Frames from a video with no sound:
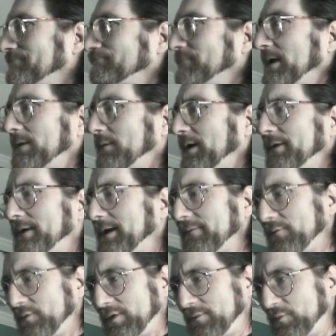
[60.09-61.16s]
that wasn't
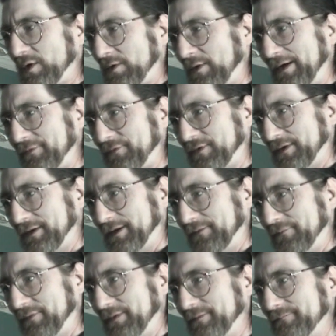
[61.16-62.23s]
even requested
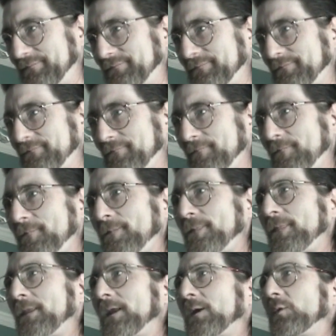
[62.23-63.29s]
of them,
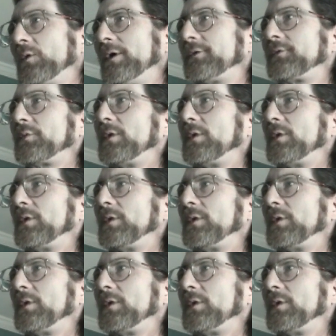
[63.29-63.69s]
which